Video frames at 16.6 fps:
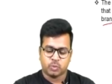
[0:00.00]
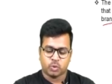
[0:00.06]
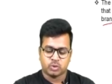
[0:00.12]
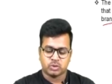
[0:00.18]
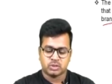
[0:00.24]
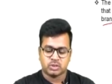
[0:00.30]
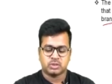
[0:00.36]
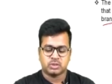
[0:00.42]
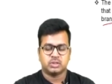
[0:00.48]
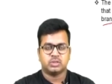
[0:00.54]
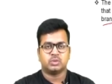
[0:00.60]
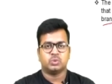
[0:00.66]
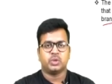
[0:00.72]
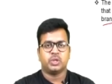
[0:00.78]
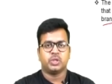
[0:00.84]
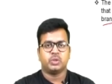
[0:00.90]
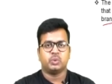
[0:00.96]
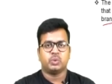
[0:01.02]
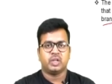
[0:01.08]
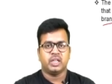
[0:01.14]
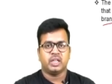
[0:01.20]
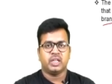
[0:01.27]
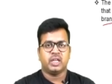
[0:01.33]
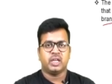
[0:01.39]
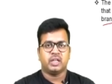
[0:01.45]
process is going to
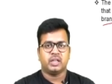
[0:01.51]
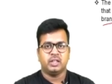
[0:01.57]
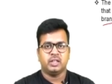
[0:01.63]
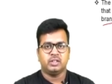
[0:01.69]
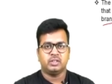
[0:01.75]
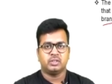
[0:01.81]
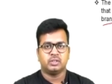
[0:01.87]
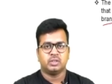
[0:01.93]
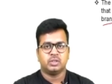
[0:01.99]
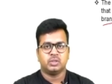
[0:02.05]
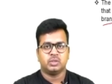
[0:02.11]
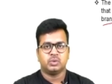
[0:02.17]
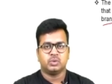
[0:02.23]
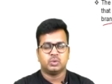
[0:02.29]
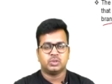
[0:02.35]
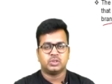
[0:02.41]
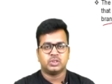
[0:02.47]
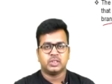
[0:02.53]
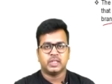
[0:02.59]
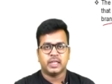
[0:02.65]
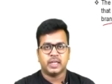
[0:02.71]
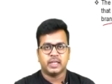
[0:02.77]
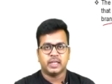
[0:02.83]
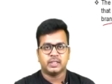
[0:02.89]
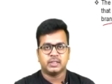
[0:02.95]
rearrange those
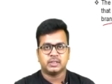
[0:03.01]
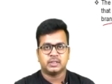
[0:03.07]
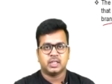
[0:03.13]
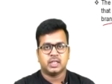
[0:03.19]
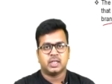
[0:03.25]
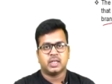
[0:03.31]
delays,